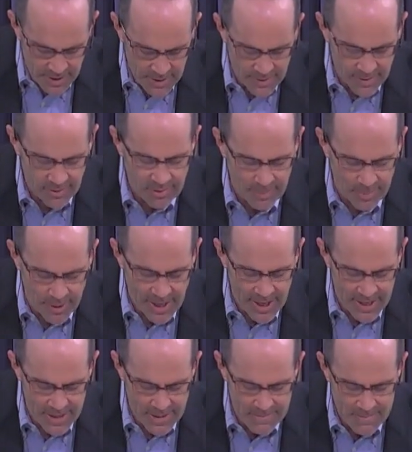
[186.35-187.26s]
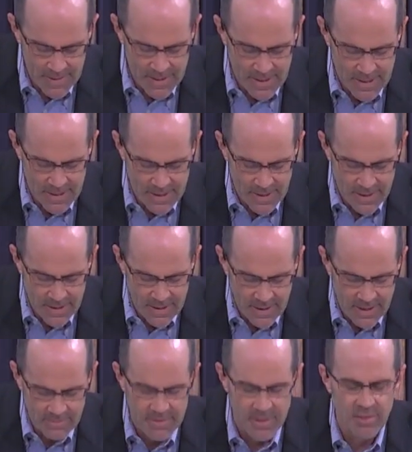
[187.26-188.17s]
and the spread
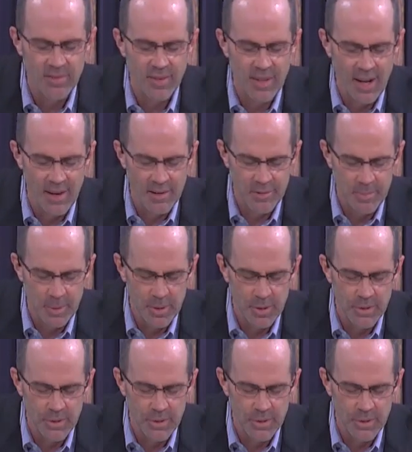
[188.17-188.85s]
of this gospel.